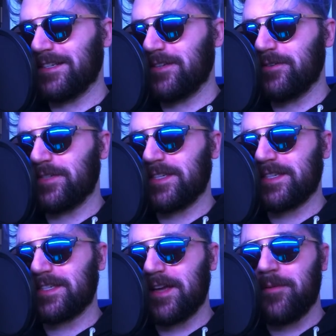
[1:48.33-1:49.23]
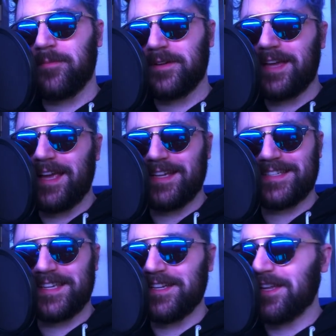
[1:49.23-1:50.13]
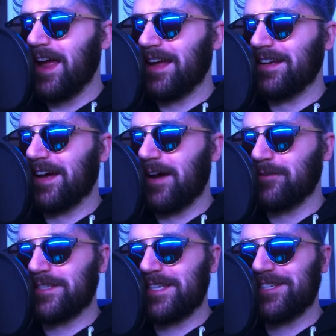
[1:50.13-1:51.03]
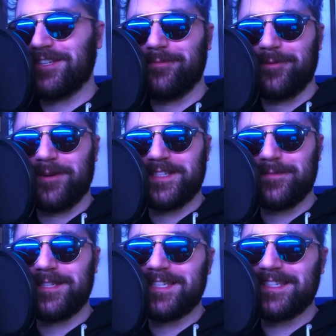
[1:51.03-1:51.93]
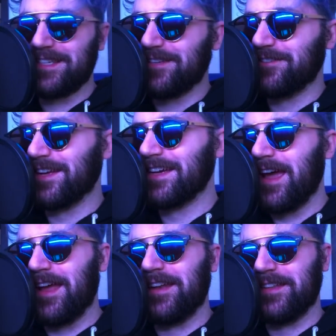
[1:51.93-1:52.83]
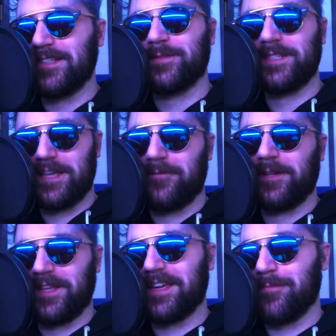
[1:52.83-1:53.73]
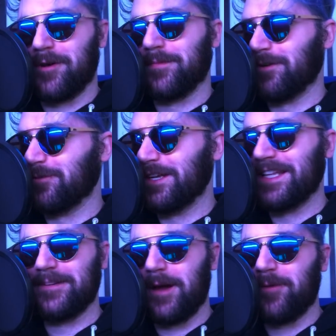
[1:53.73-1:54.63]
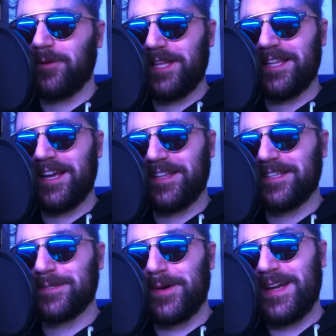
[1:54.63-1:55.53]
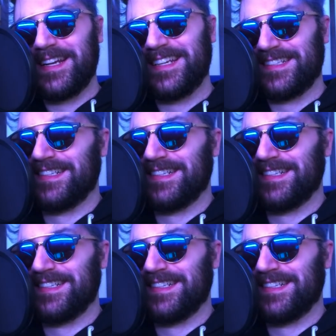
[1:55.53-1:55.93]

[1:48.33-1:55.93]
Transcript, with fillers: to use some A S L, and I was teaching Human one some of this the other day, and this one definitely came up. I really, I really like this one.